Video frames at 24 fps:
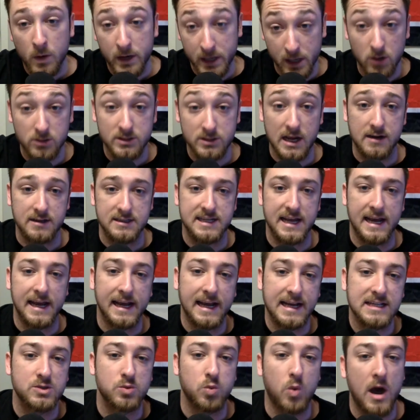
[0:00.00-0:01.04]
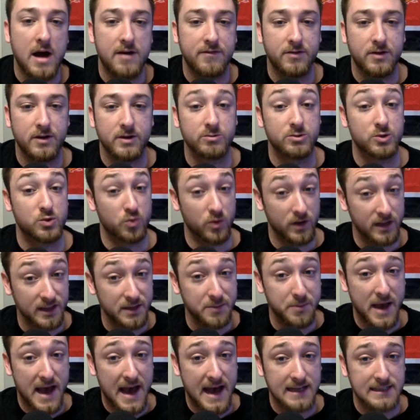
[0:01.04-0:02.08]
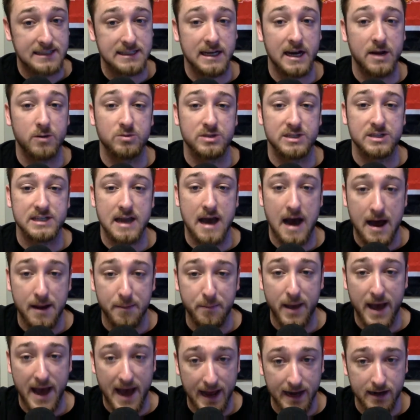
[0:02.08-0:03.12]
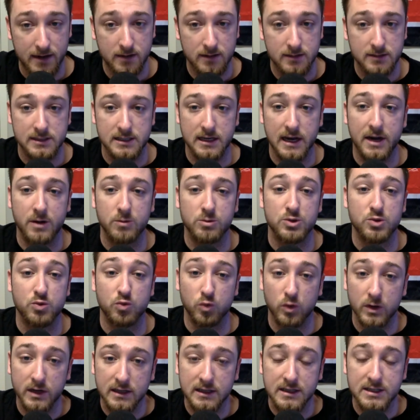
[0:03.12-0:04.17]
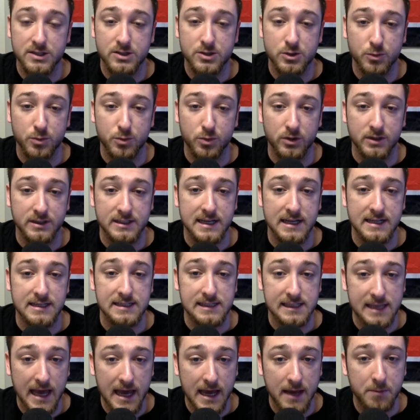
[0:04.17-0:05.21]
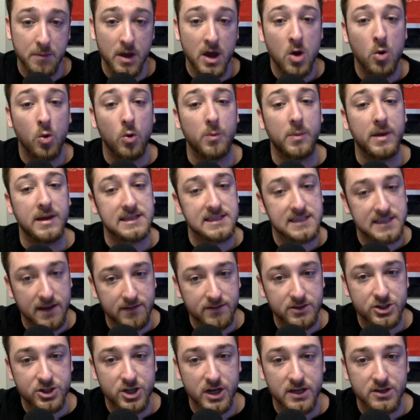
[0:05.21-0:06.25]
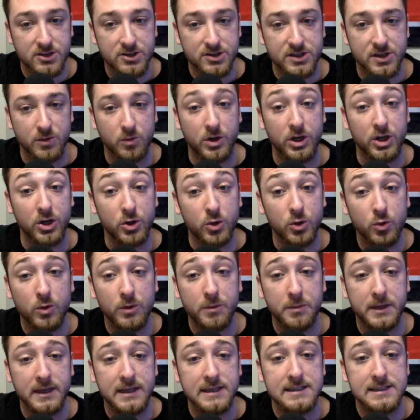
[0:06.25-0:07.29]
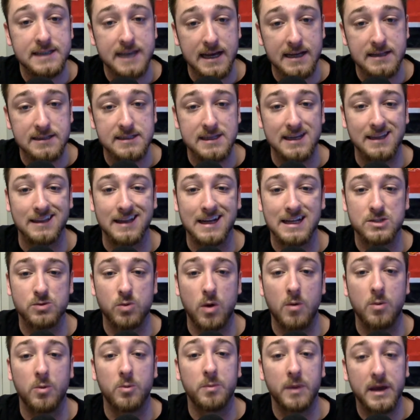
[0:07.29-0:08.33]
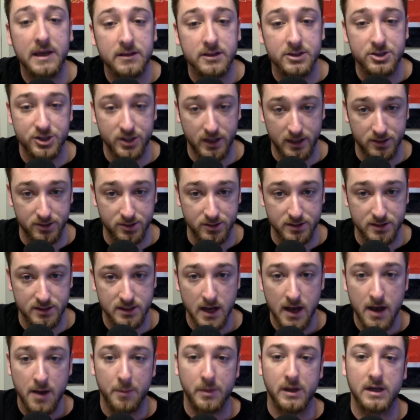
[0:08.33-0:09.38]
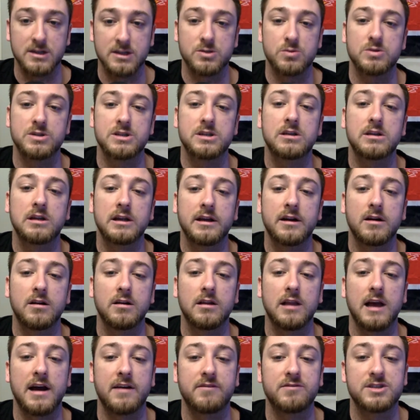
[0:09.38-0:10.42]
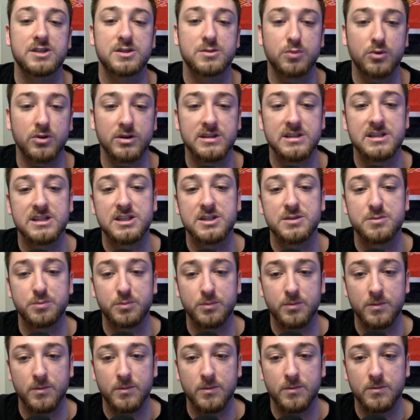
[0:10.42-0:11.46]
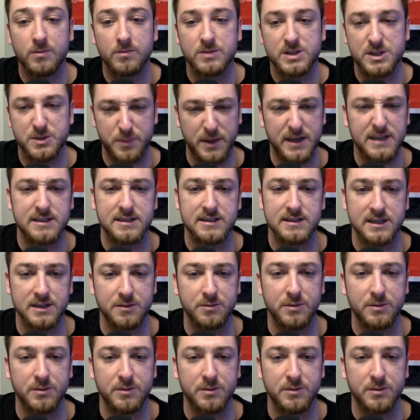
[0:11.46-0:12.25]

He goes on to say, against Watford, it was really bad. Tonight was not bad. Tonight it was really super intense game. We made 7 changes, and we knew it would be intense, and that's why we made the changes, because it was clear a lot of sprints, spaces in